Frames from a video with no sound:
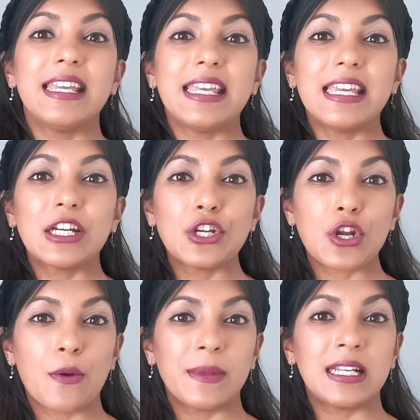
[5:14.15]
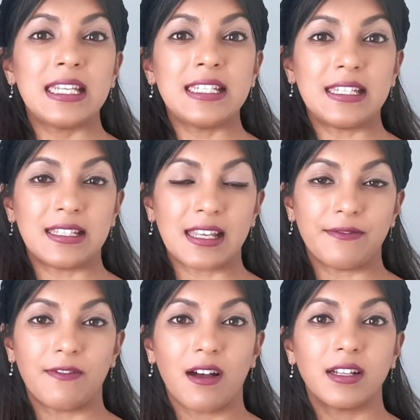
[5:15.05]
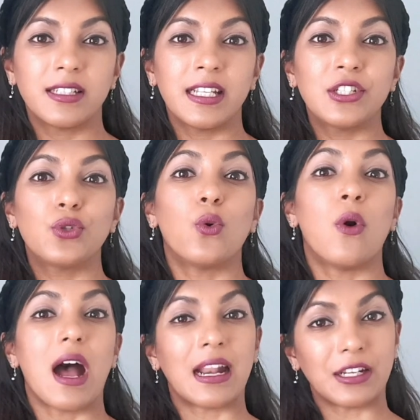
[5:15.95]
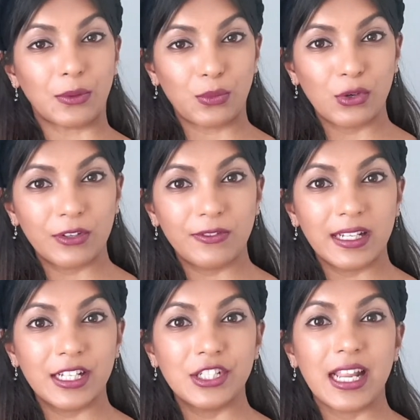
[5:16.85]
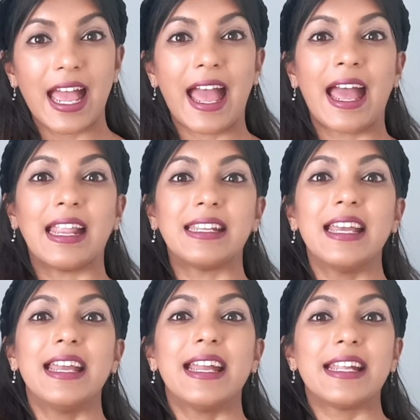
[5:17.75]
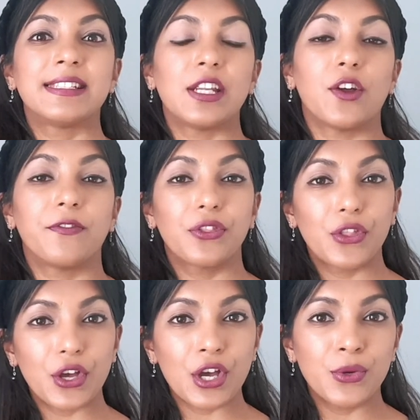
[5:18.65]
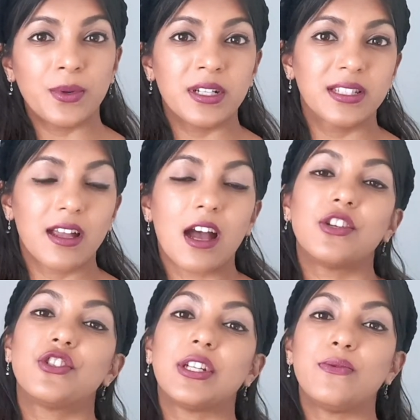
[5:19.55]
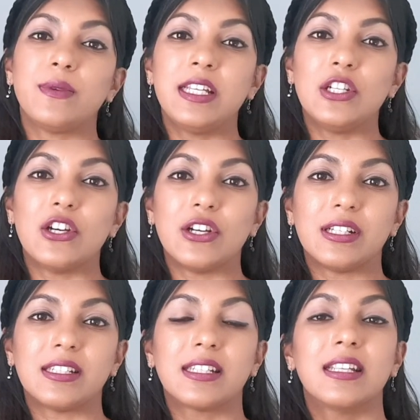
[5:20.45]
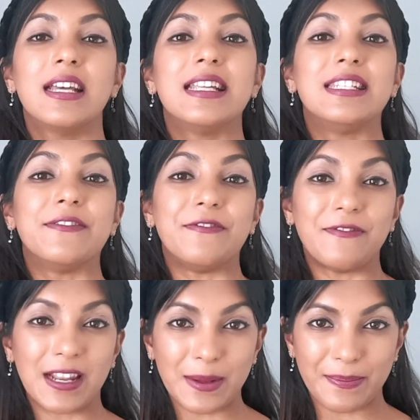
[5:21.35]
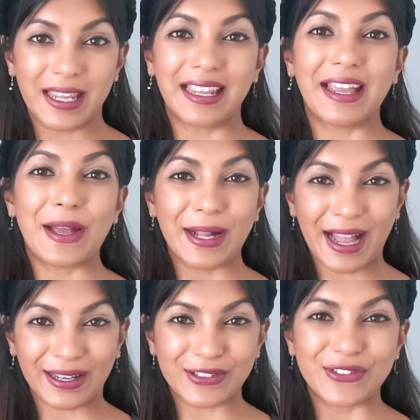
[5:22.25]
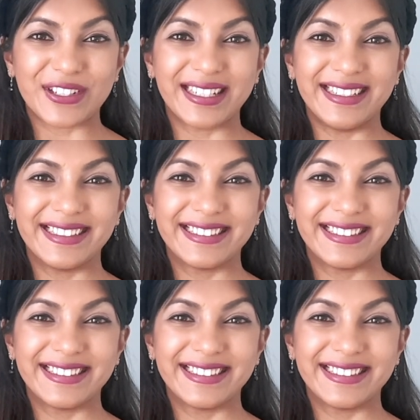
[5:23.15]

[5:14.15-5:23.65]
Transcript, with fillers: economically disadvantaged or underprivileged, and instead of third world country, we learned developing country.